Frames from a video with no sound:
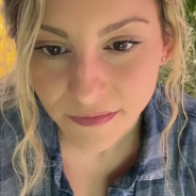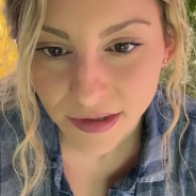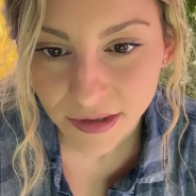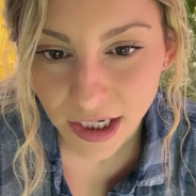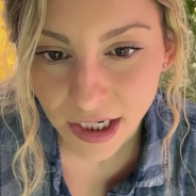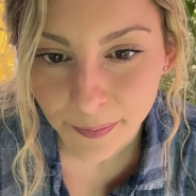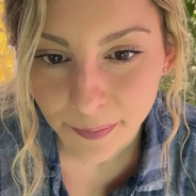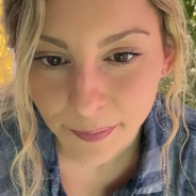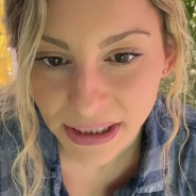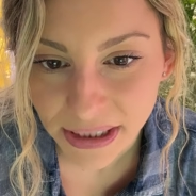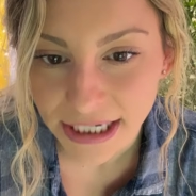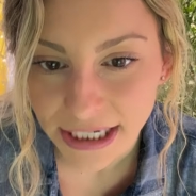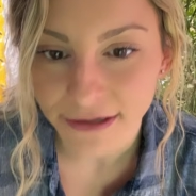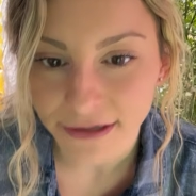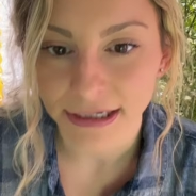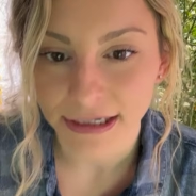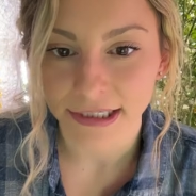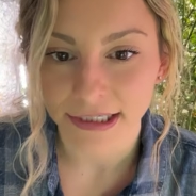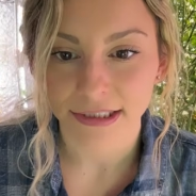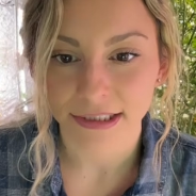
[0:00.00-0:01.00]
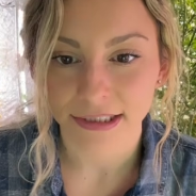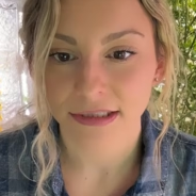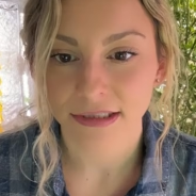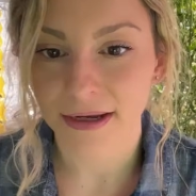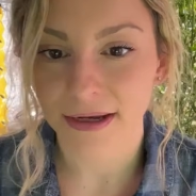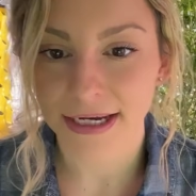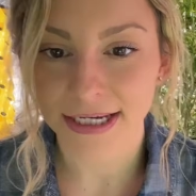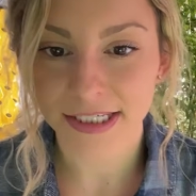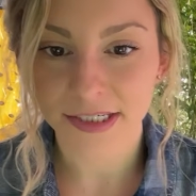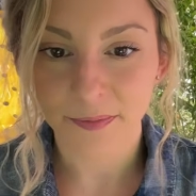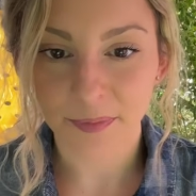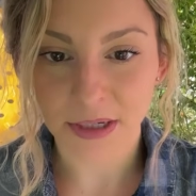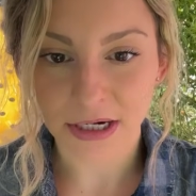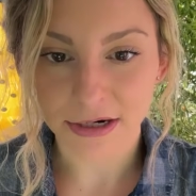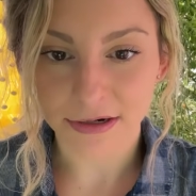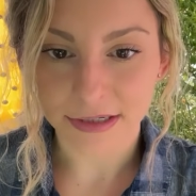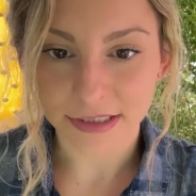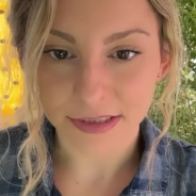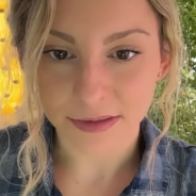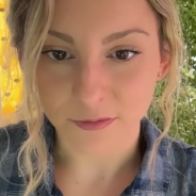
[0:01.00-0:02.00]
Apera. I guess
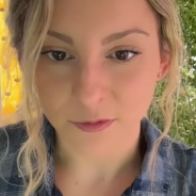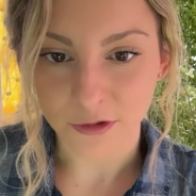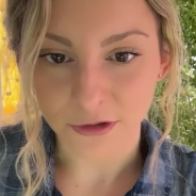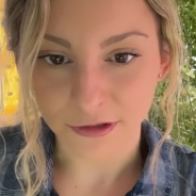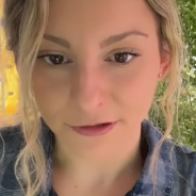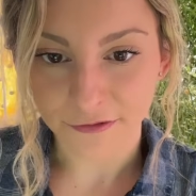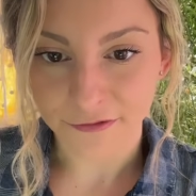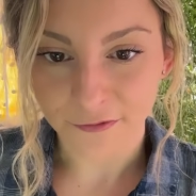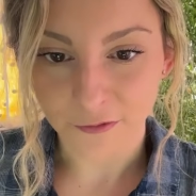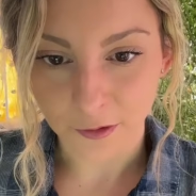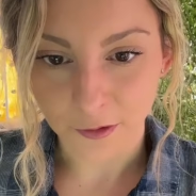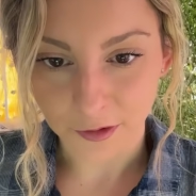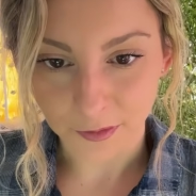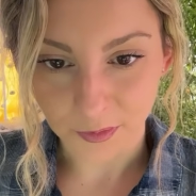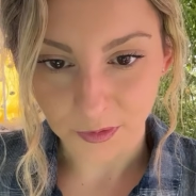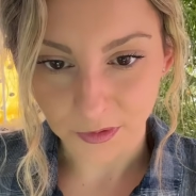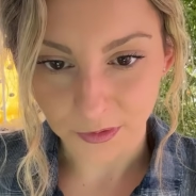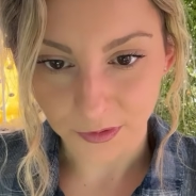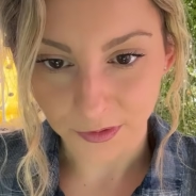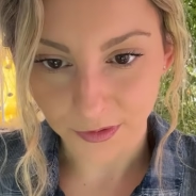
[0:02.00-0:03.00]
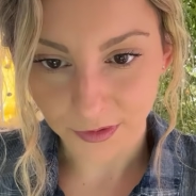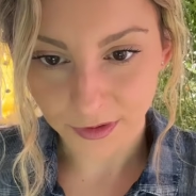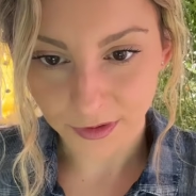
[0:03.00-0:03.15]
Apera is a more affordable.